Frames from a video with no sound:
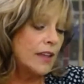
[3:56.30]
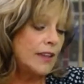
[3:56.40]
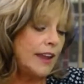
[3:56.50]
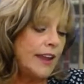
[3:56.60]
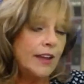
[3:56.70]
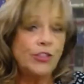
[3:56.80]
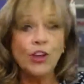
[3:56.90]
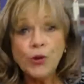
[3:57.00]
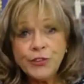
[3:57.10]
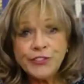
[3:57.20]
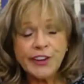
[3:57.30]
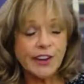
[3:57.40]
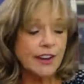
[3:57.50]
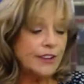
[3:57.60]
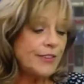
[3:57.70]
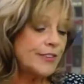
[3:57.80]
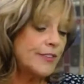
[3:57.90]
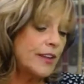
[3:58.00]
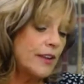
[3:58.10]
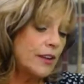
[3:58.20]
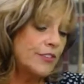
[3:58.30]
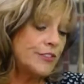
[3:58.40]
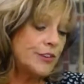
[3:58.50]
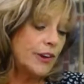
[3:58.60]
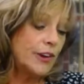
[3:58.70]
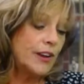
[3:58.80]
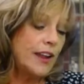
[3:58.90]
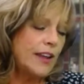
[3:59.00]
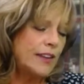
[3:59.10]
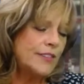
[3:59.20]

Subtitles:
And those tickets start at